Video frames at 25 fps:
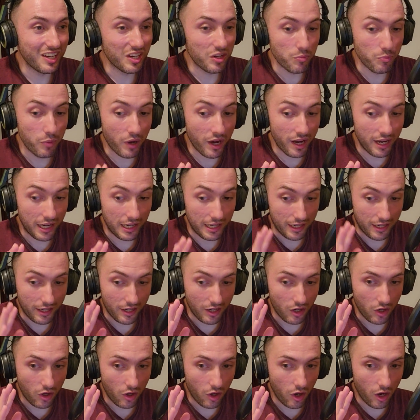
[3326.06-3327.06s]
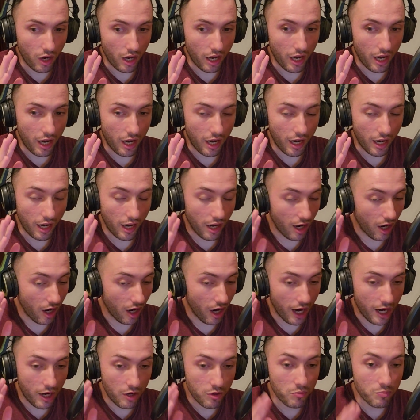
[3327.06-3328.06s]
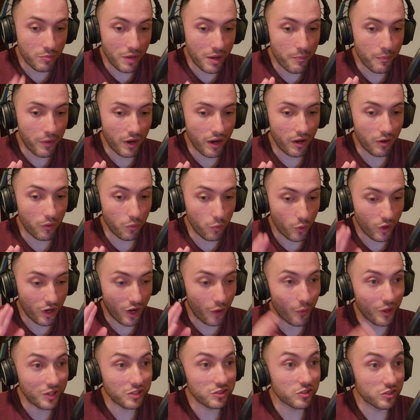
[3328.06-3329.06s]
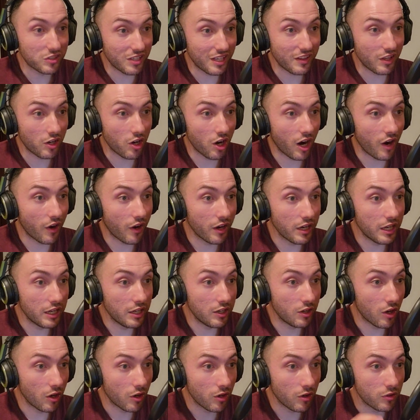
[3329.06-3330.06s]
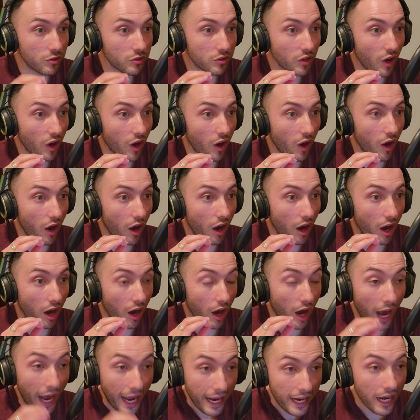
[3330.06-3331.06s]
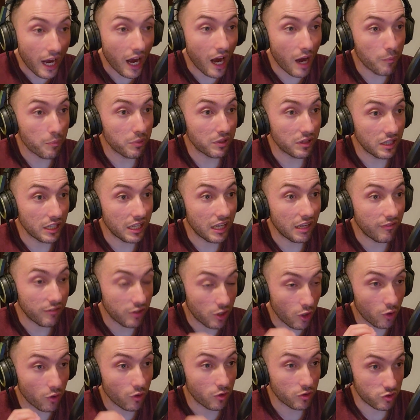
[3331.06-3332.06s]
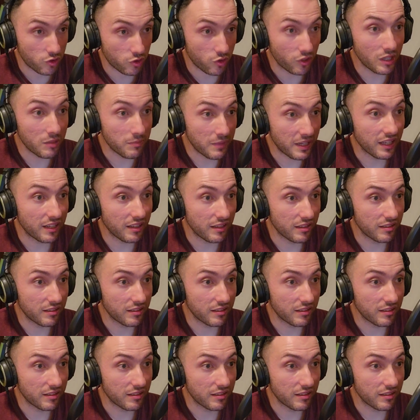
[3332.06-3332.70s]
But I remember when I went to see the chiro, he goes, I can't believe you're not screaming.